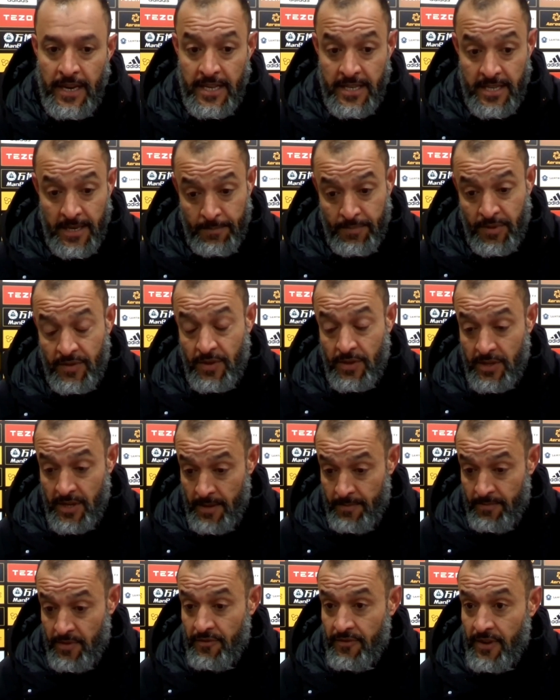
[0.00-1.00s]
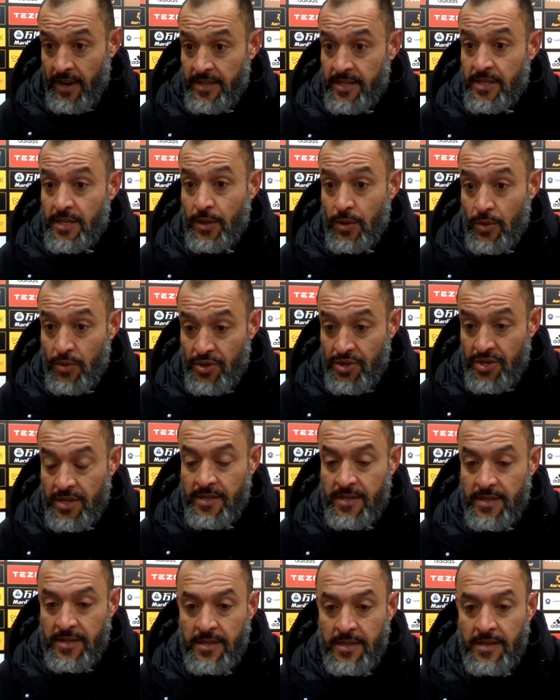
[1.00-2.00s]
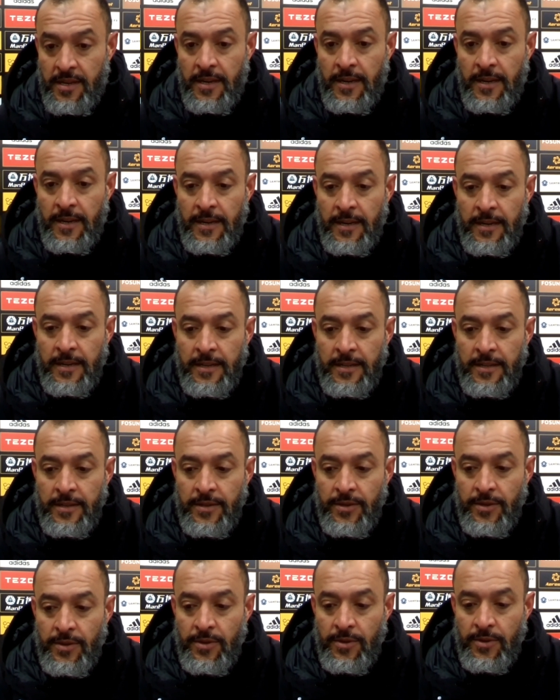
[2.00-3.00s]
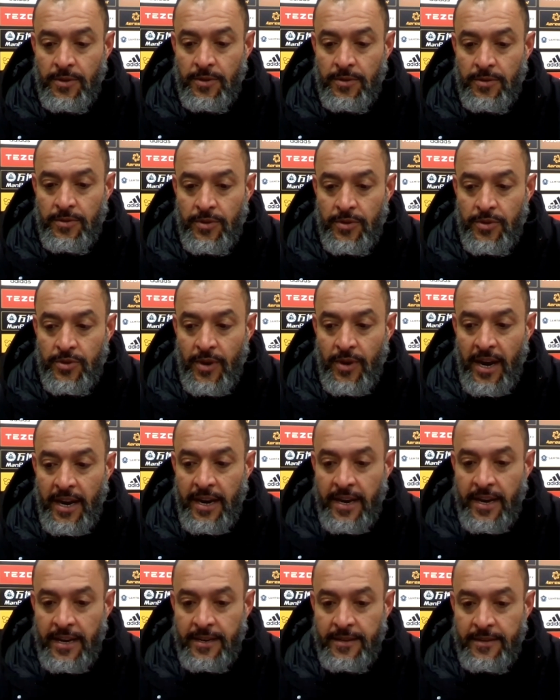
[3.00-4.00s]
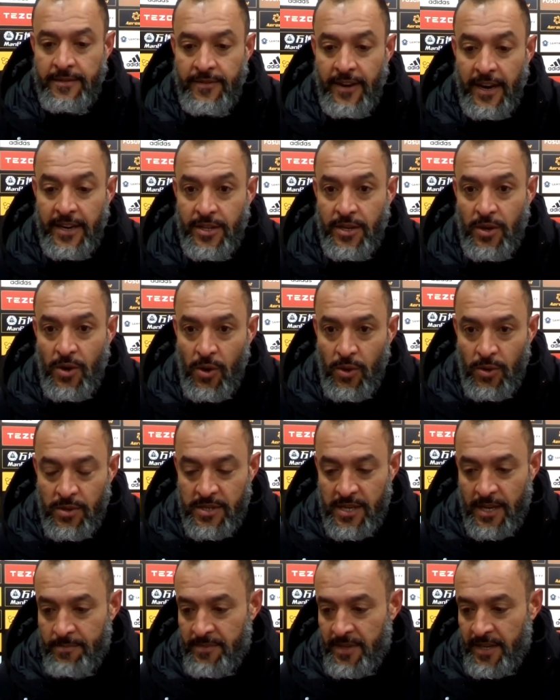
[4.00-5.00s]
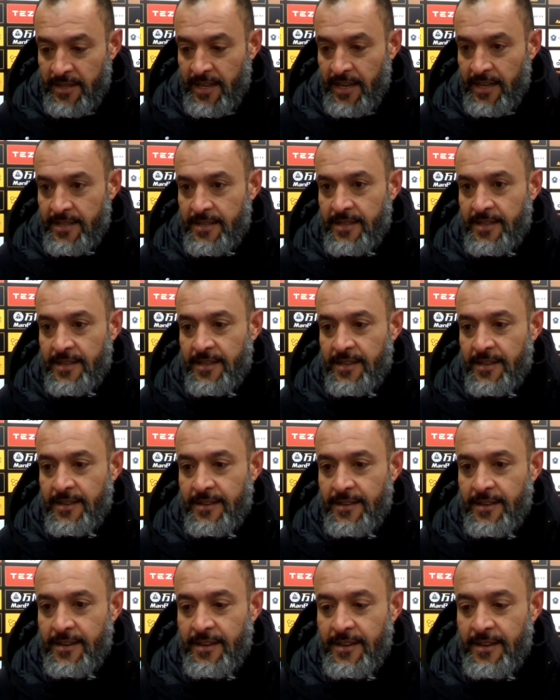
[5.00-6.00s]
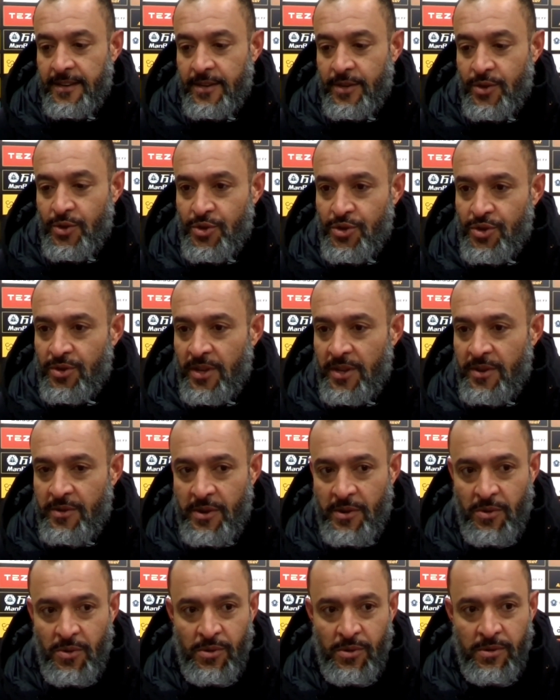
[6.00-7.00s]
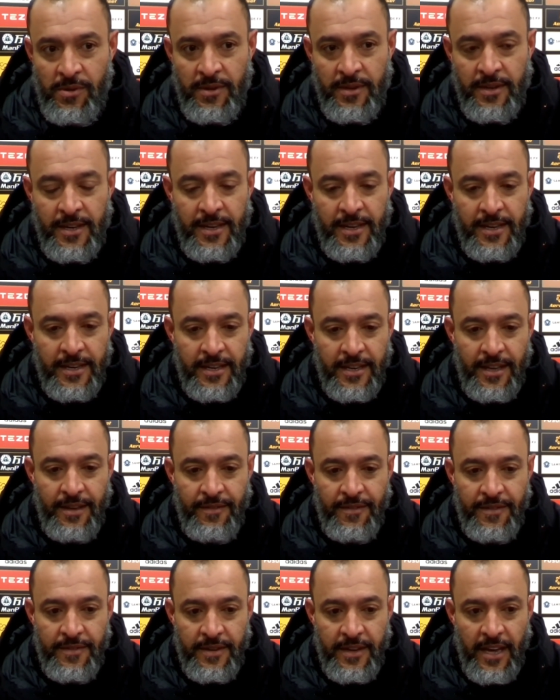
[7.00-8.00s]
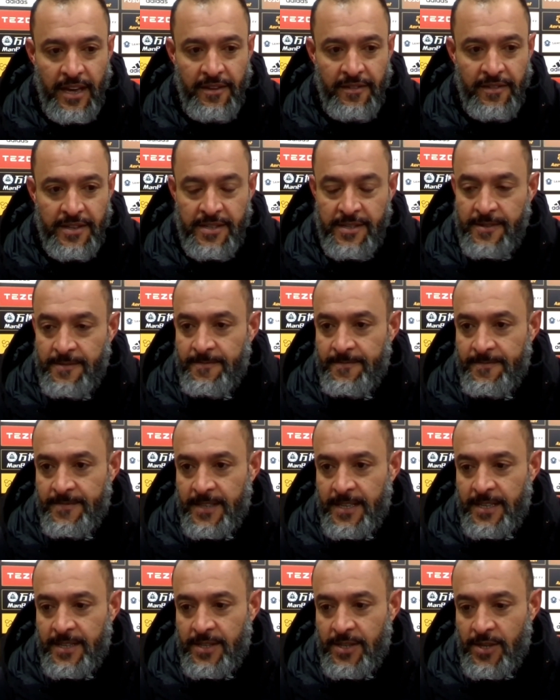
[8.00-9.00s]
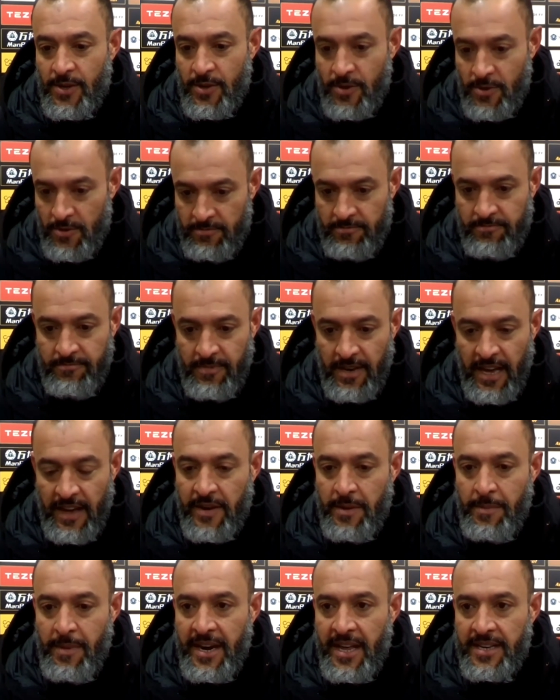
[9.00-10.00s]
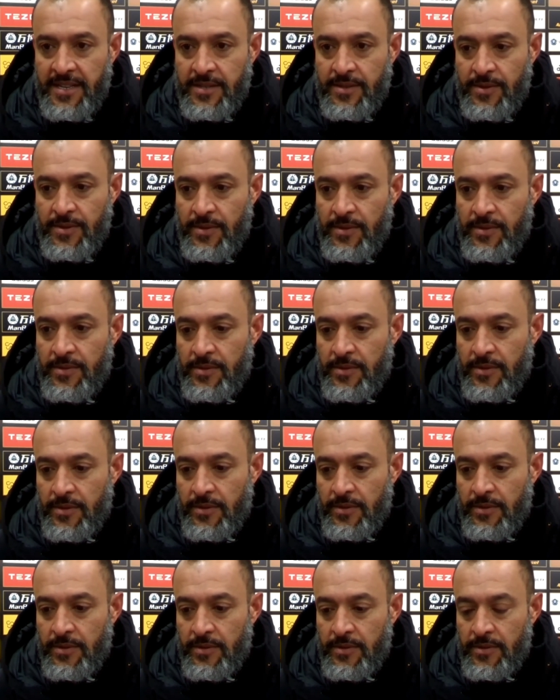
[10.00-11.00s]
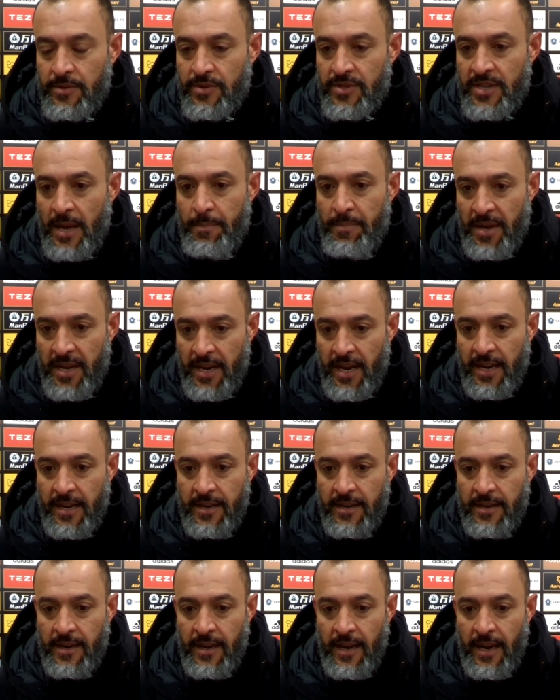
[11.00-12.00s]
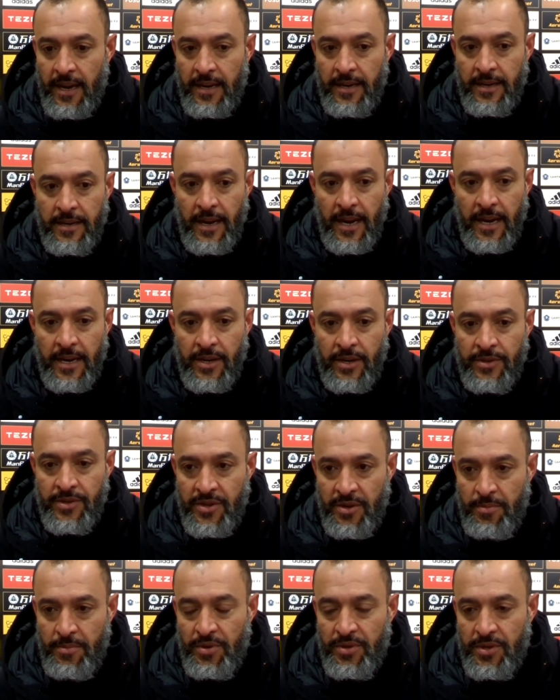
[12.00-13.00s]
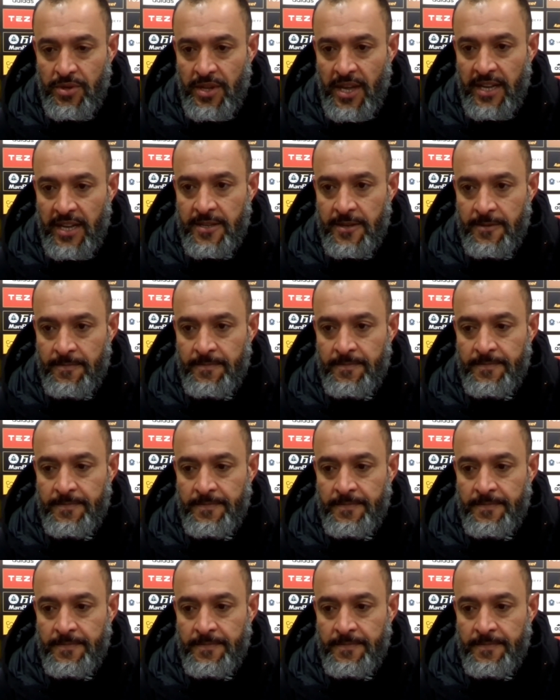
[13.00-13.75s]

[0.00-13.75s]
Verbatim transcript: it's up to the team to find solutions to try and find the goal, something that usually Raúl gave us. So everybody has to step in and contribute to that.